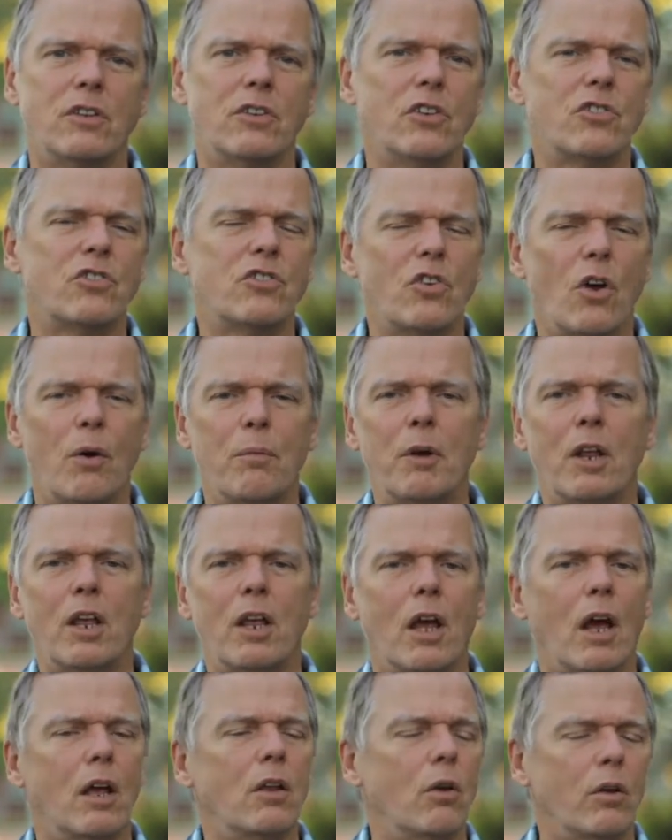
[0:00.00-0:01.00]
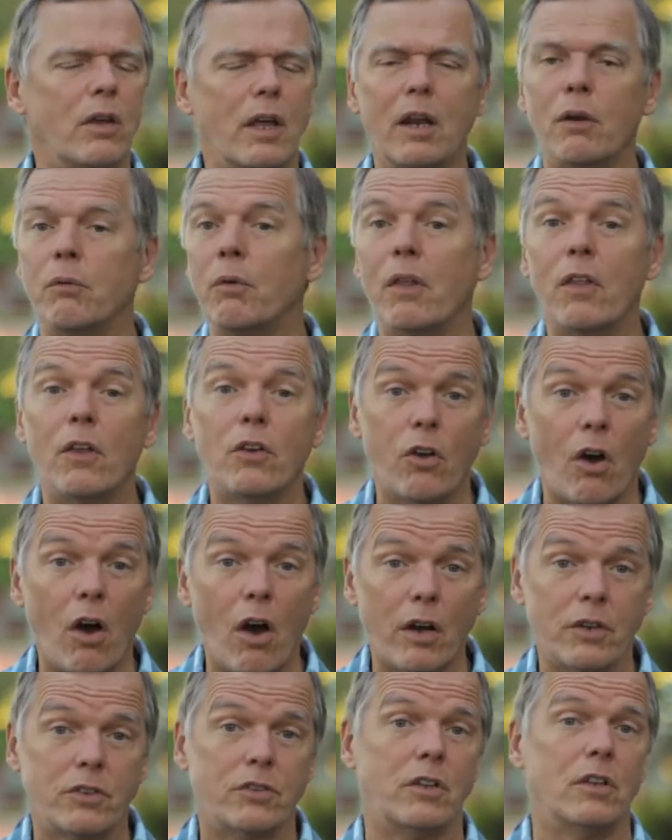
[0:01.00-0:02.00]
just so many, uh, you know, getting rid of the
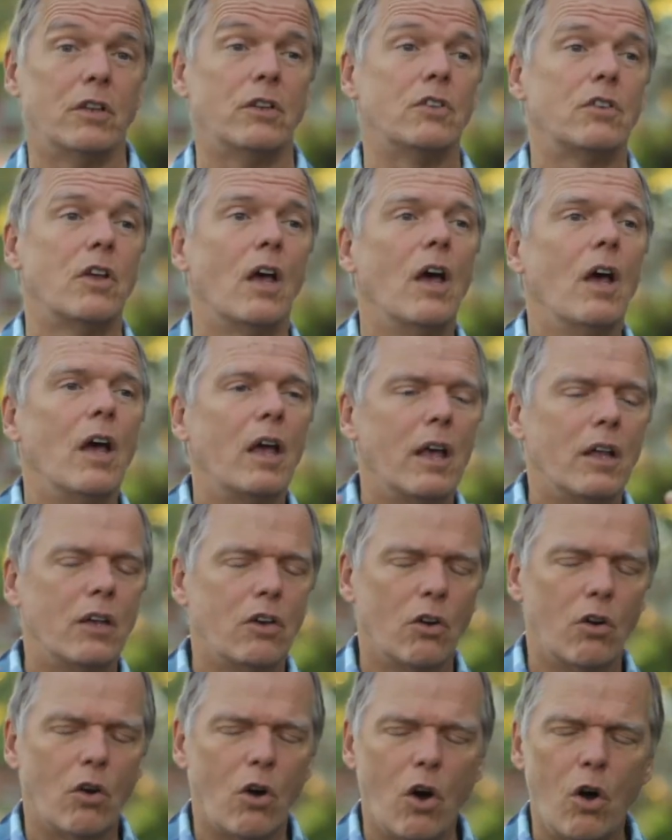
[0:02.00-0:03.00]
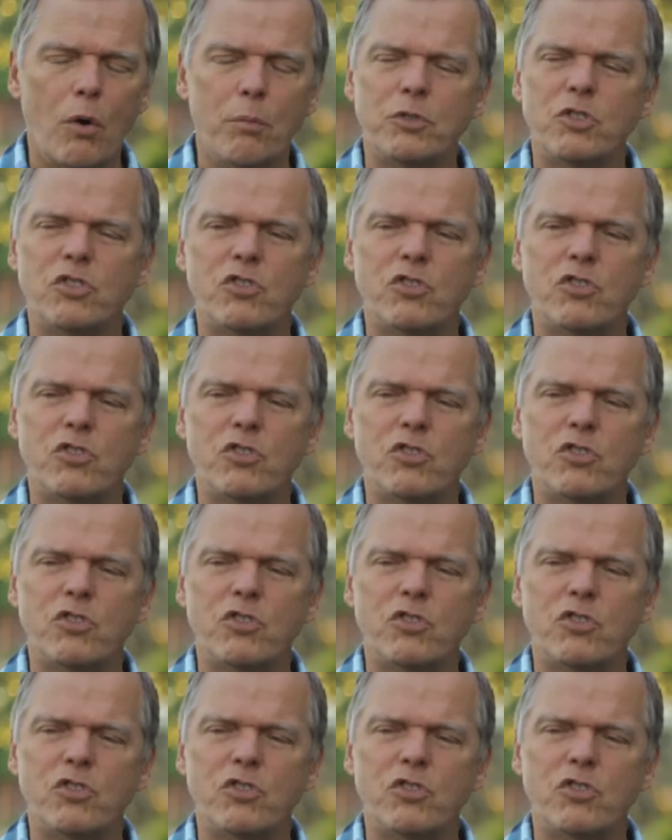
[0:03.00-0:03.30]
toxins in your home,